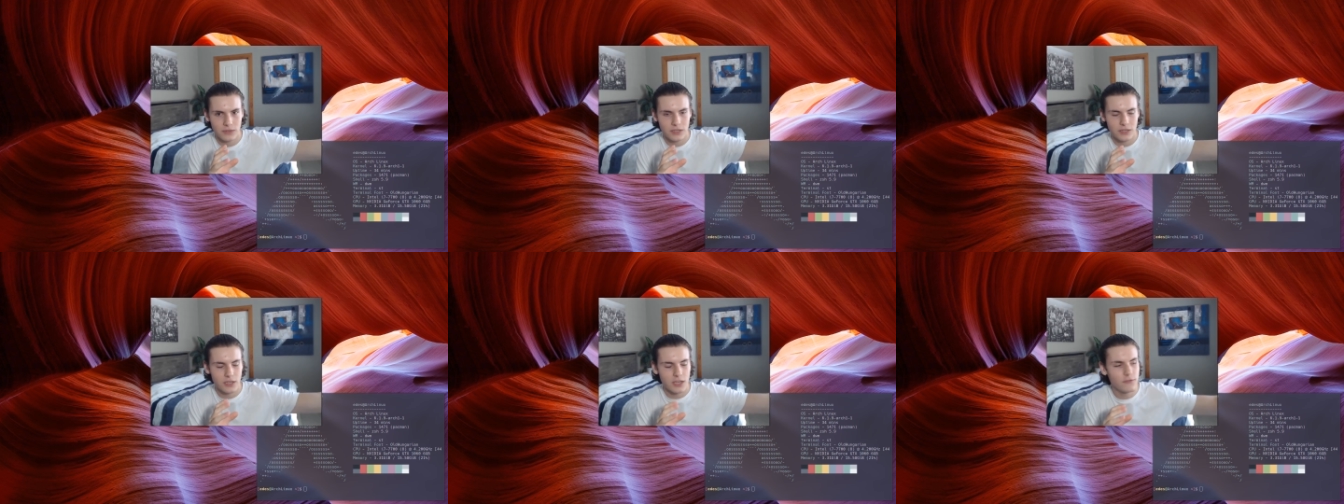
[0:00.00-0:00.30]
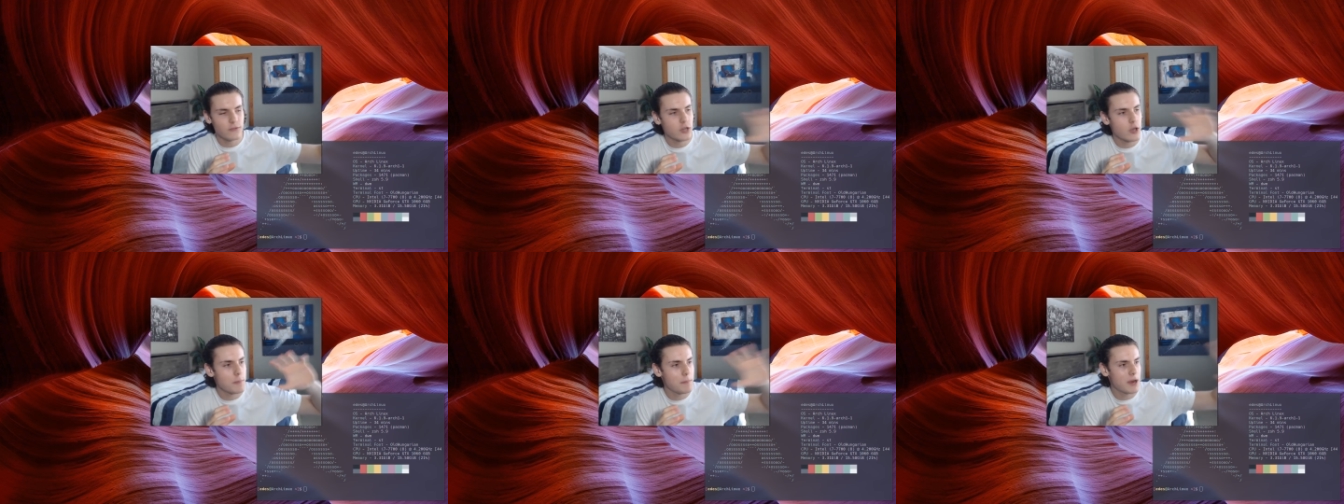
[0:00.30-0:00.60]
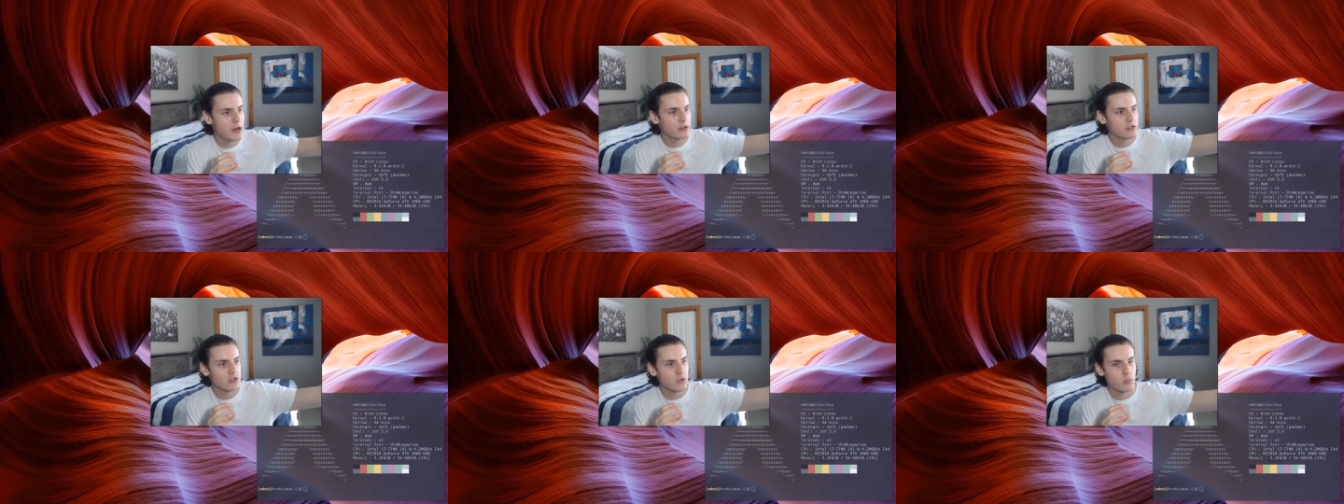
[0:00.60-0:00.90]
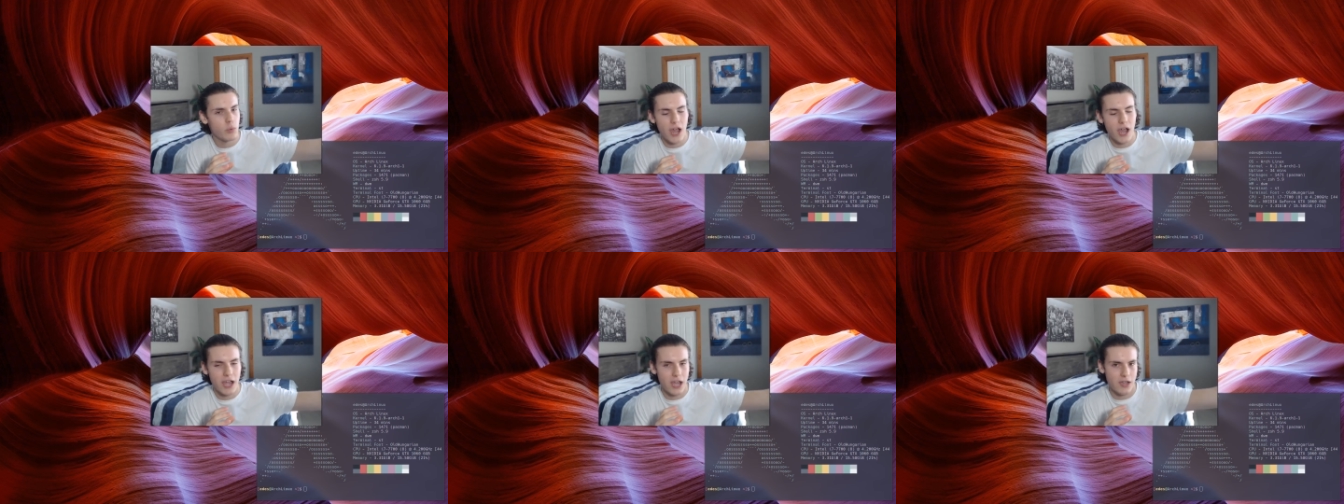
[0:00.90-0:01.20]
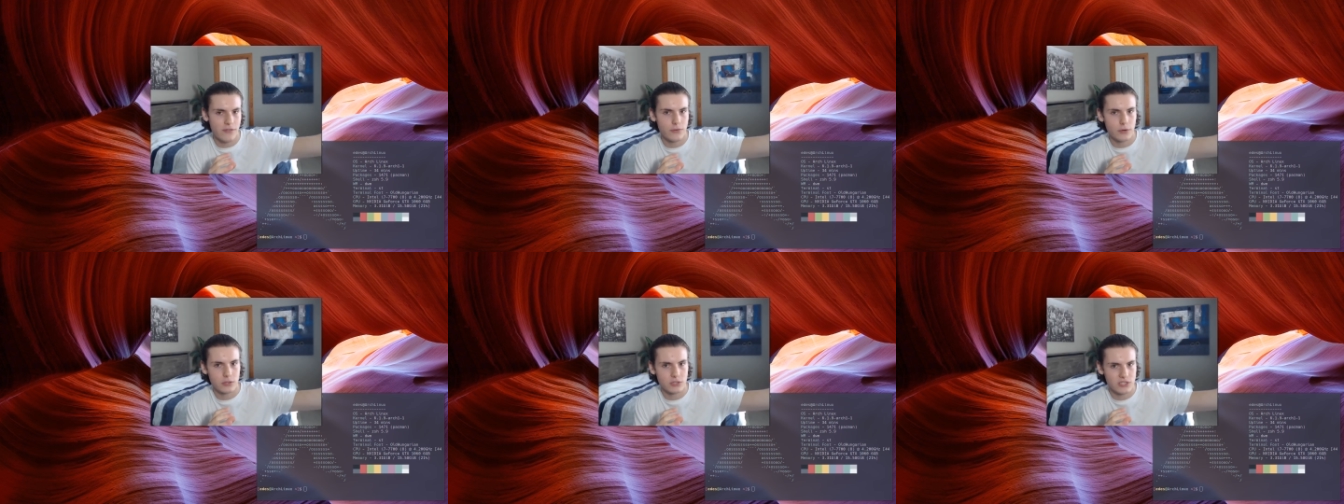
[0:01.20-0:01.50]
If you compare it to why
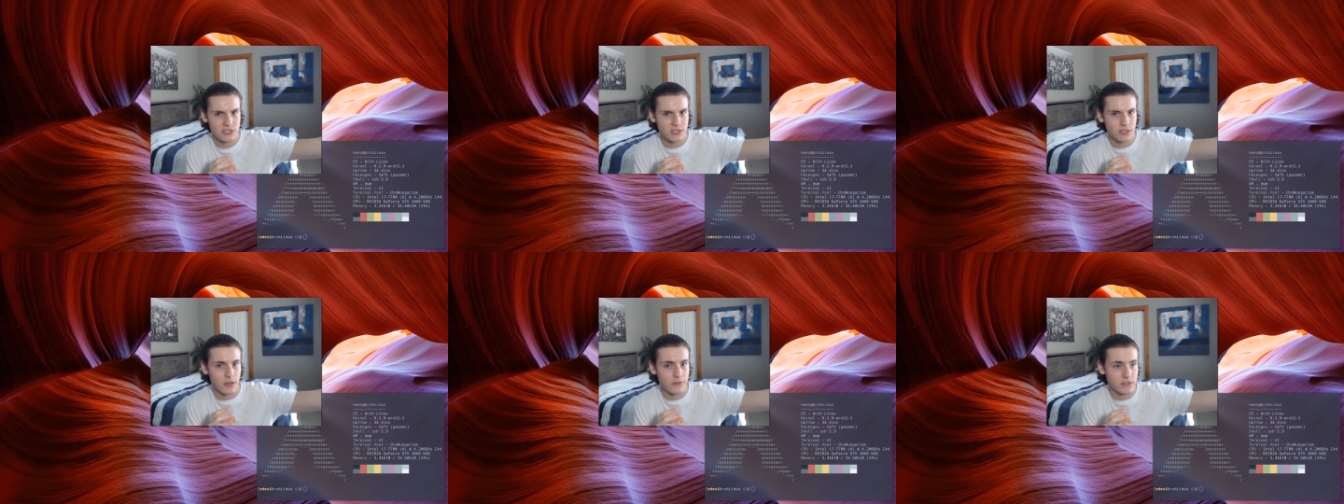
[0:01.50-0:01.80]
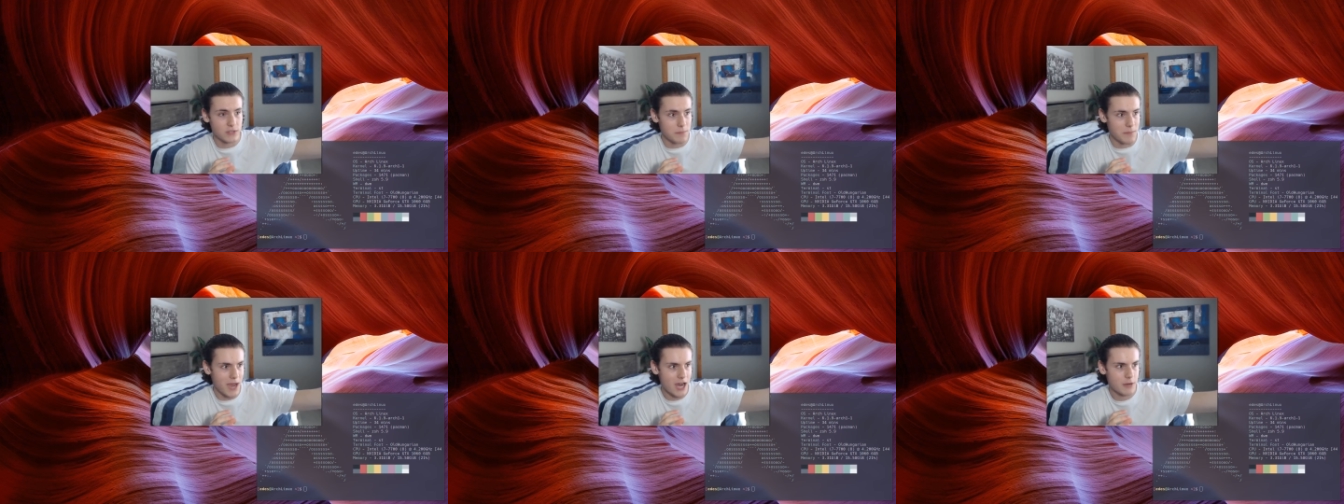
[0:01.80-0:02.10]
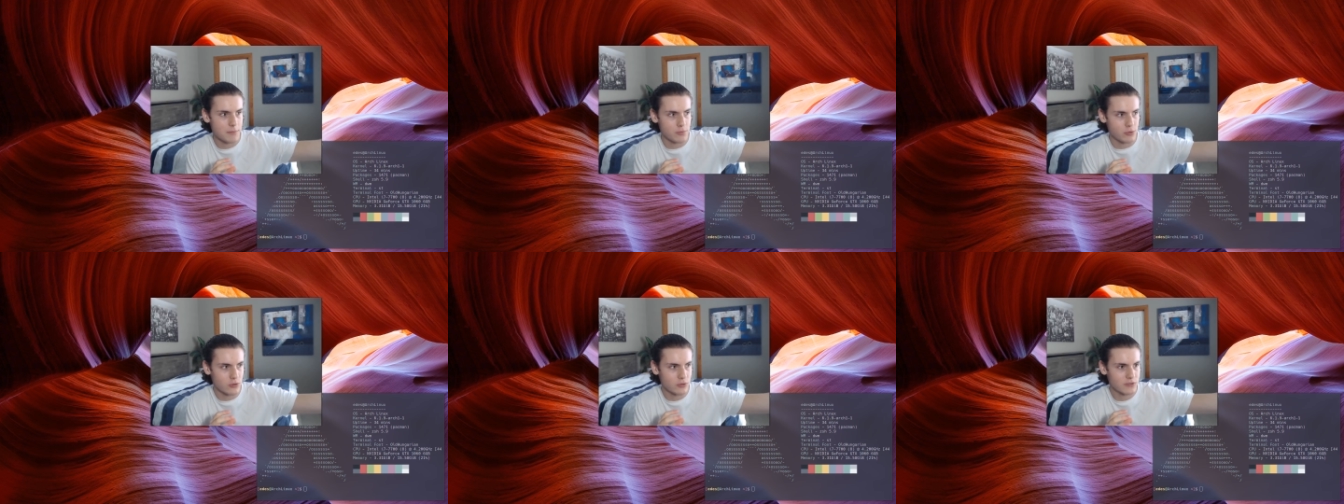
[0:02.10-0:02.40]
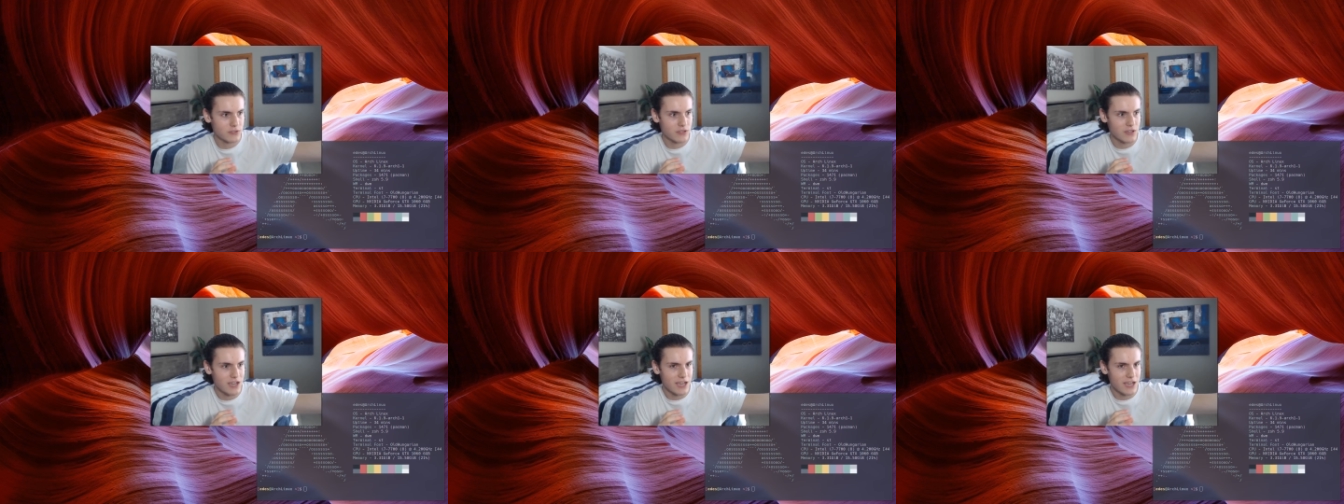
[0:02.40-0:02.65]
everyone just loves MacBooks,